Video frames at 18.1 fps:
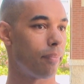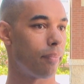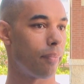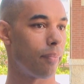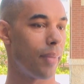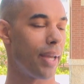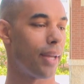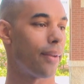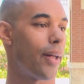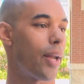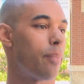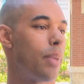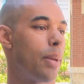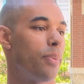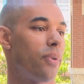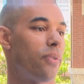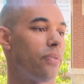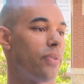making a lot of
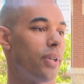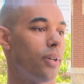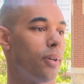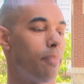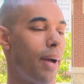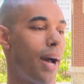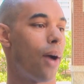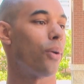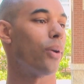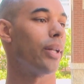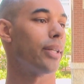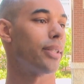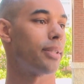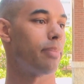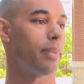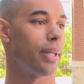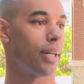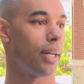people feel
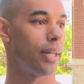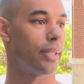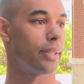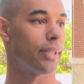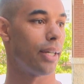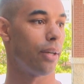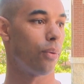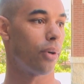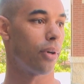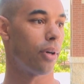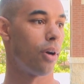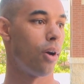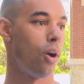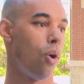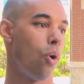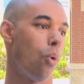powerless because they were